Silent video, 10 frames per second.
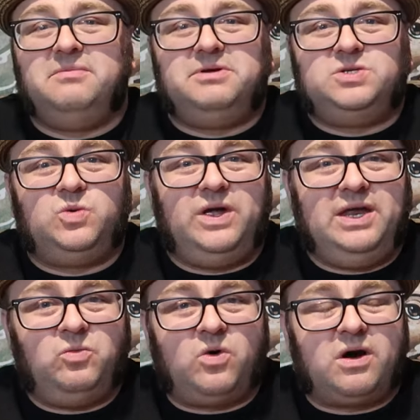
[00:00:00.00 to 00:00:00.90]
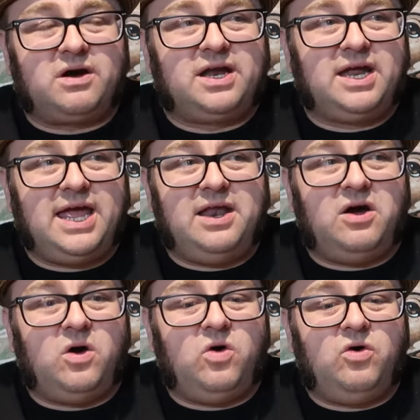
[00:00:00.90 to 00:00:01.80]
between work and
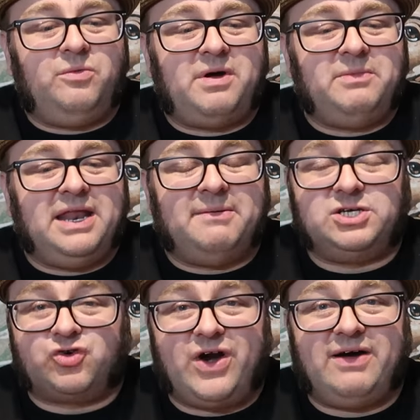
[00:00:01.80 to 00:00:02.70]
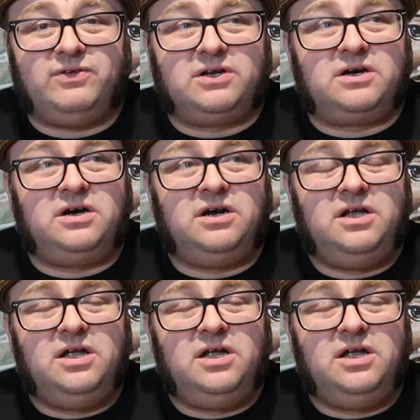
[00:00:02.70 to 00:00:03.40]
home. I mean, I'm a traveler